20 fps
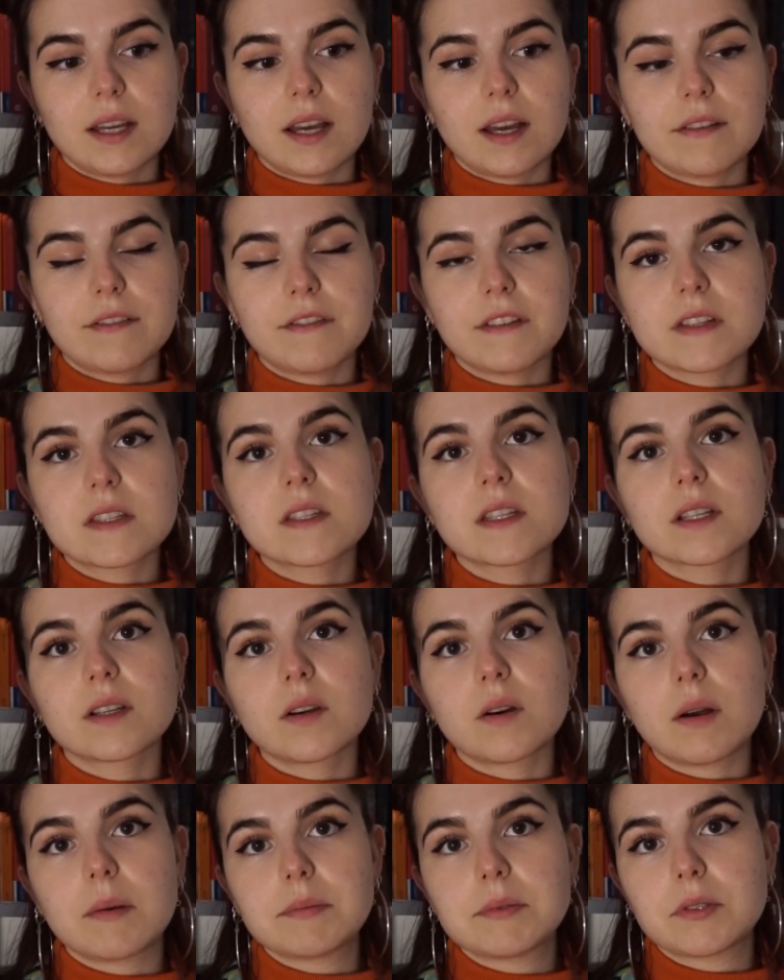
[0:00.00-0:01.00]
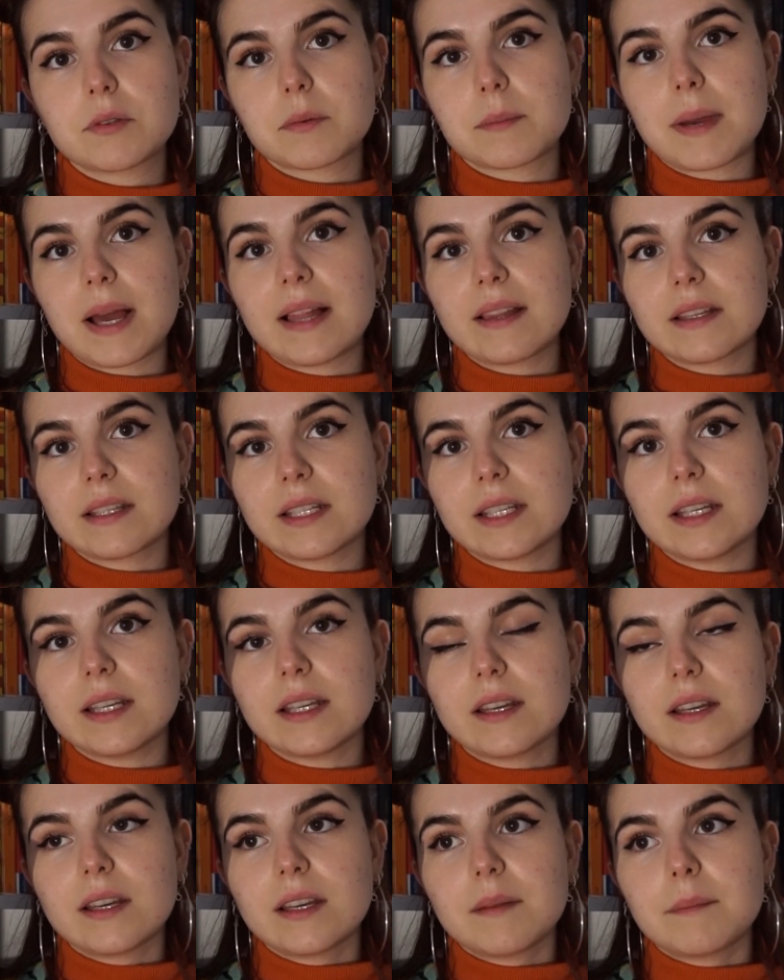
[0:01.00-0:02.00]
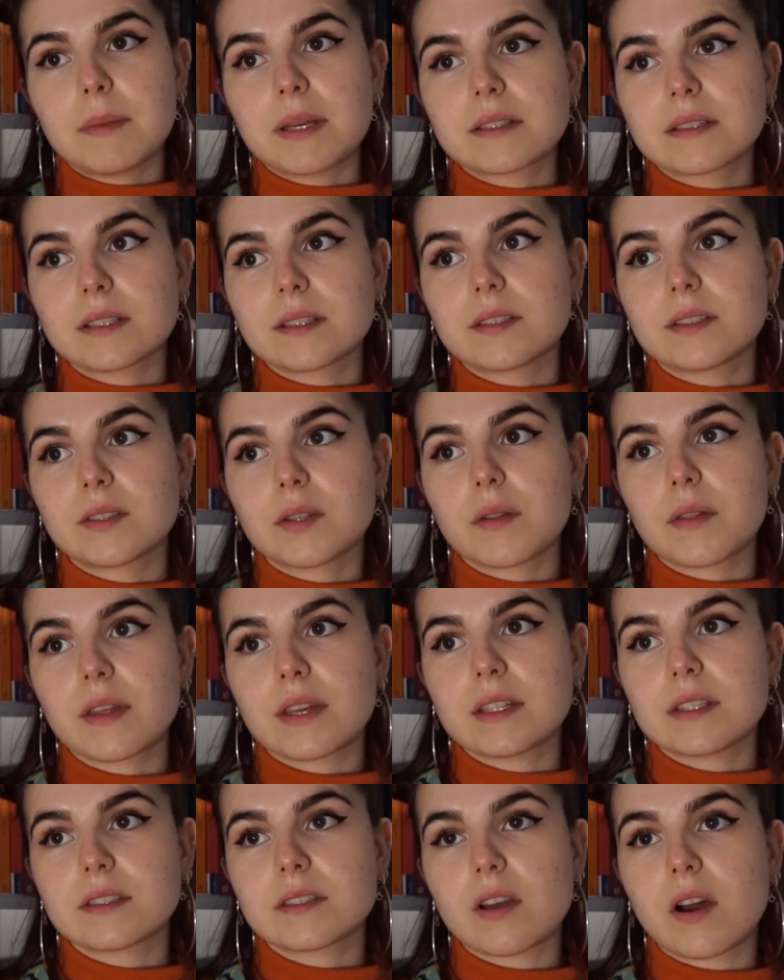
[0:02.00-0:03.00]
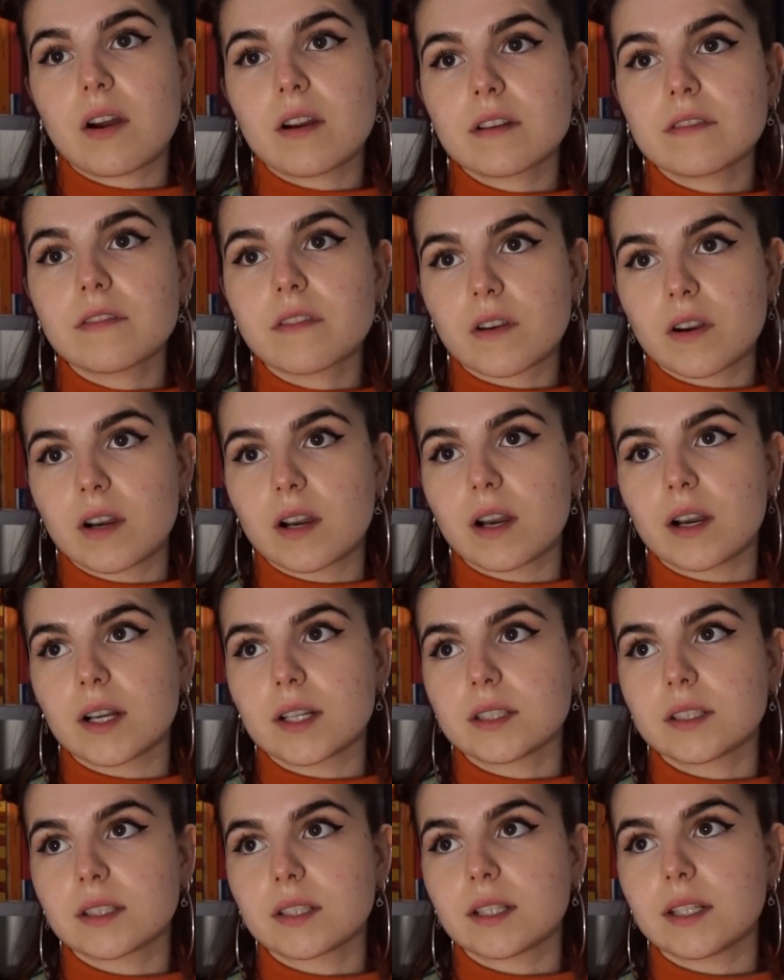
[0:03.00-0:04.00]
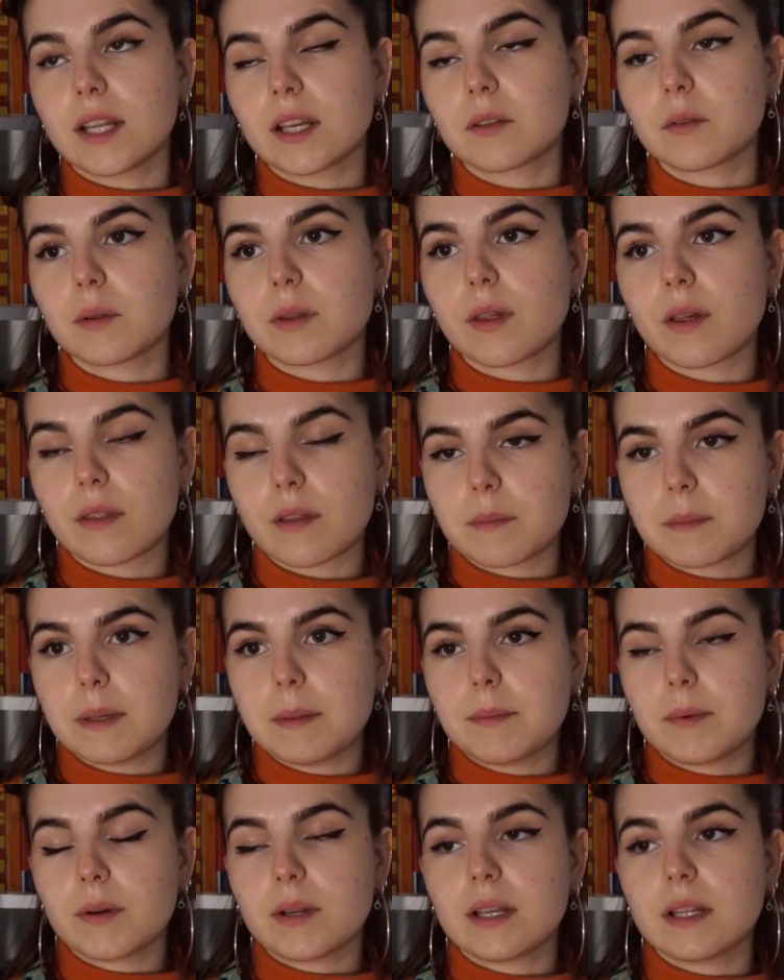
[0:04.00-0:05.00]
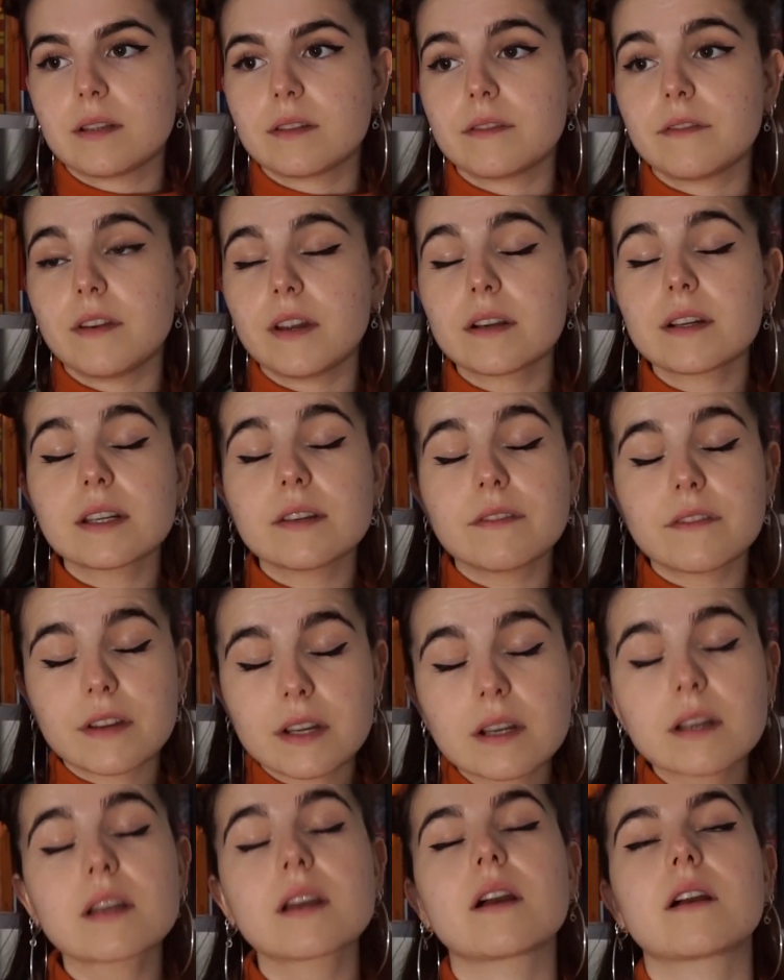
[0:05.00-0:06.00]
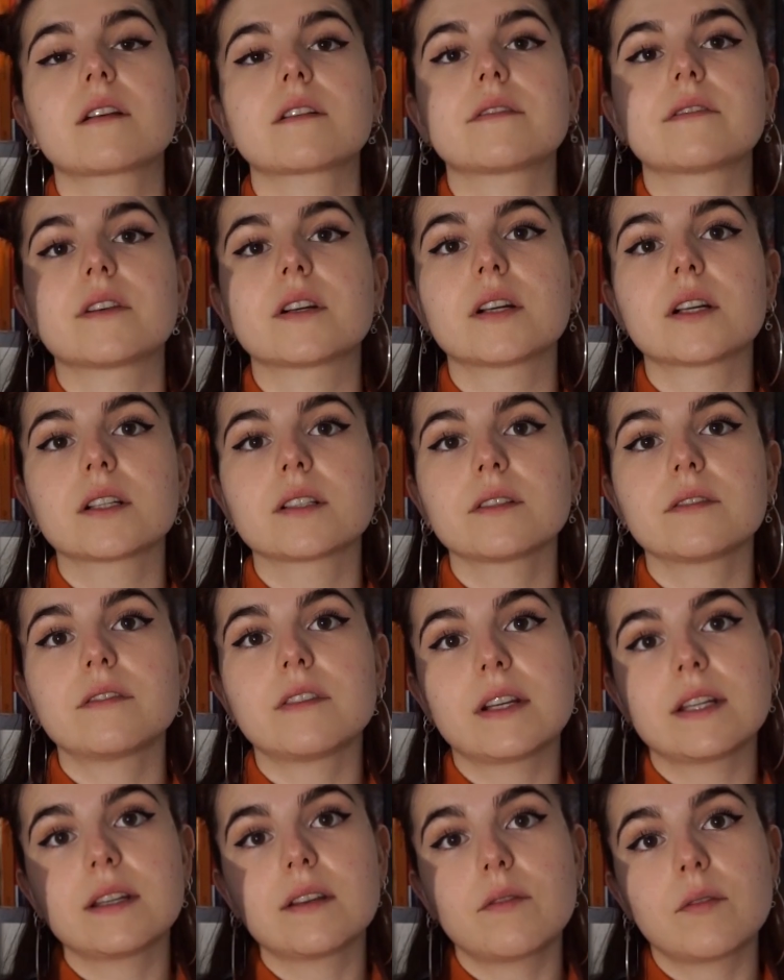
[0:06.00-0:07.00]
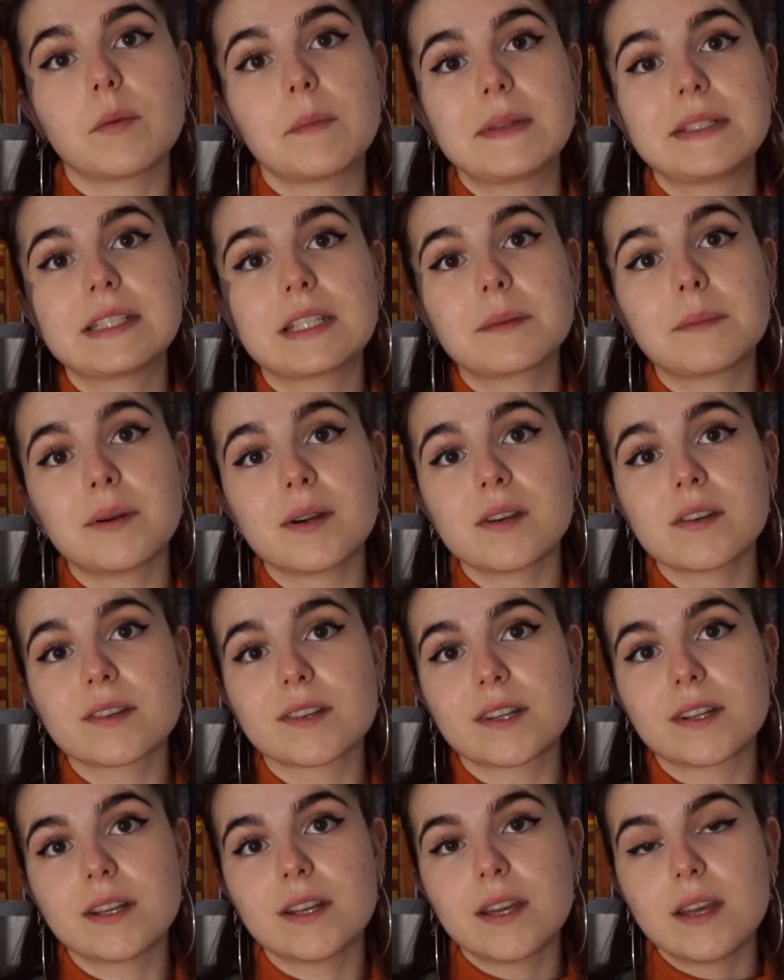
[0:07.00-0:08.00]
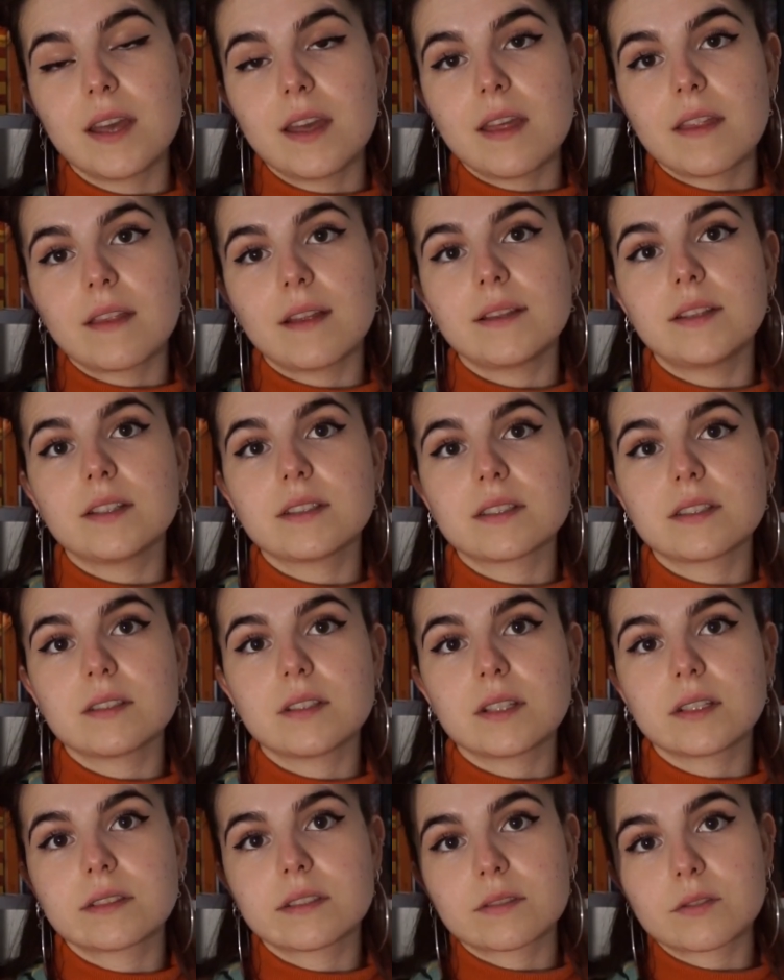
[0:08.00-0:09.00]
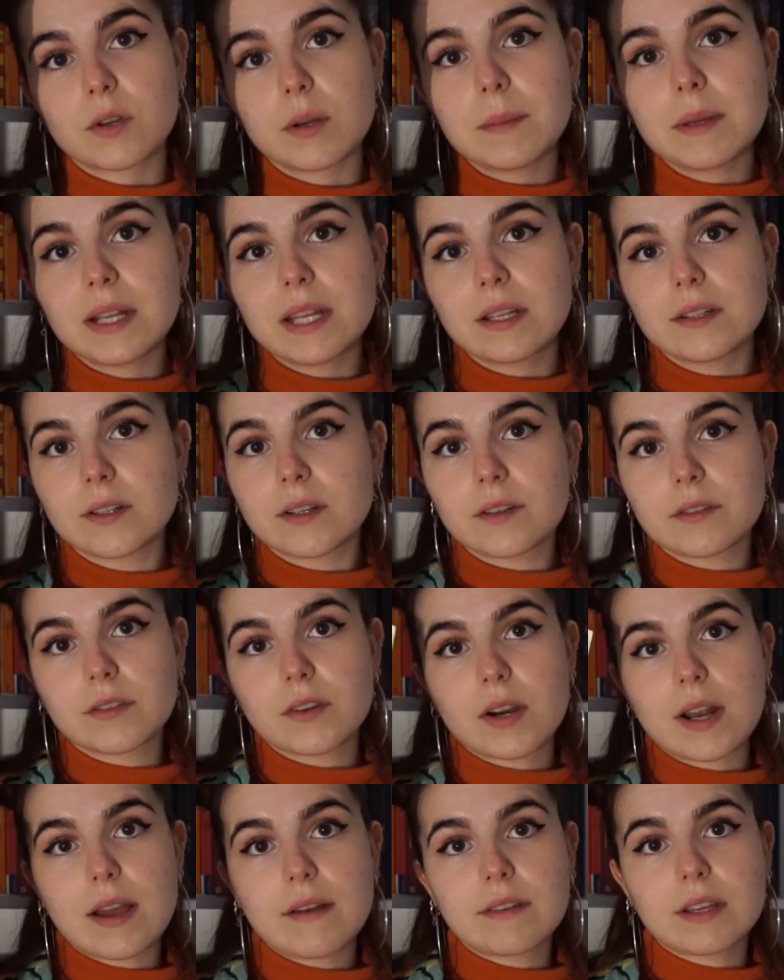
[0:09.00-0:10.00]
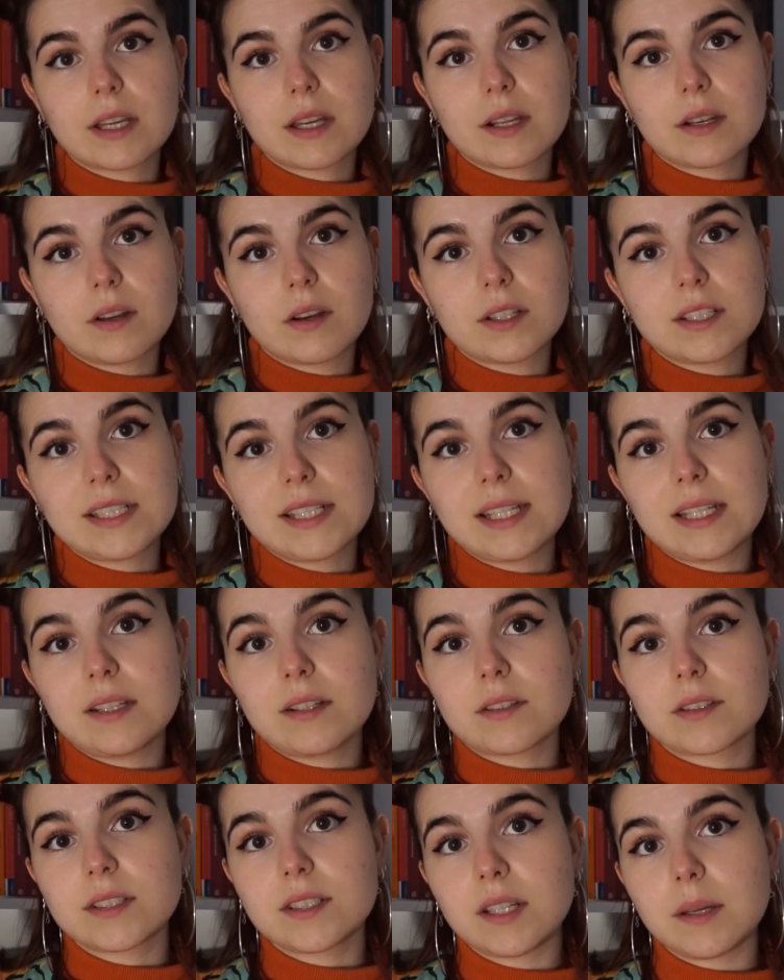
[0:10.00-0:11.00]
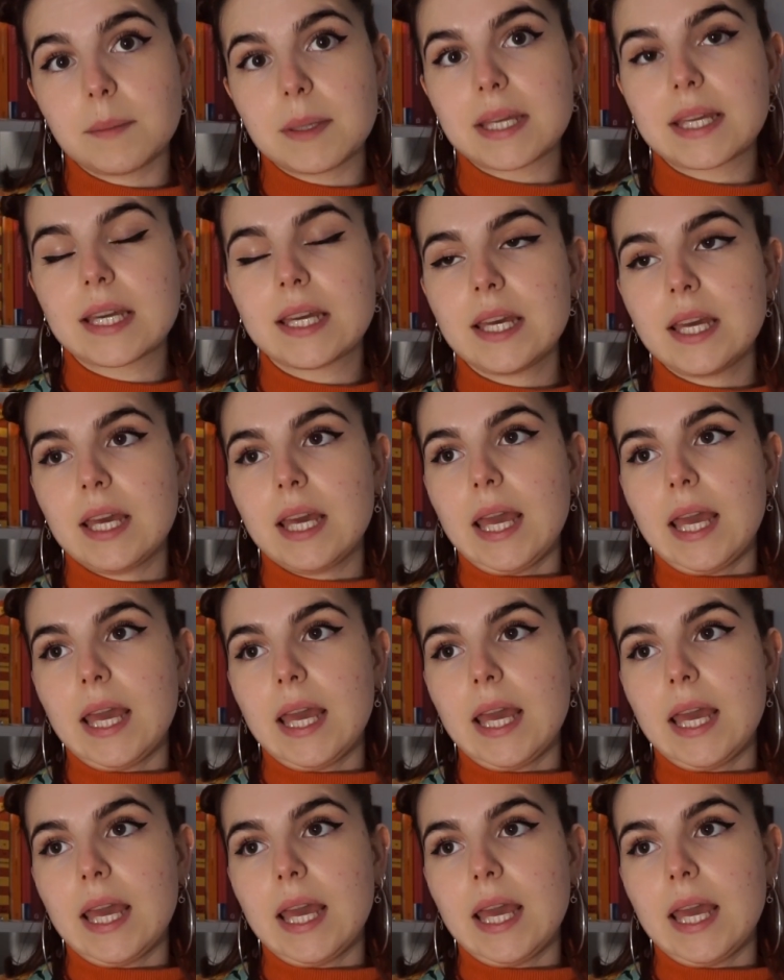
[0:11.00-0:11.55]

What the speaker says: a physical abnormality makes it so that it's hard for her to connect with other people, and it's very, very hard for her to find a romantic partner that doesn't discriminate her for having a knot in her stomach.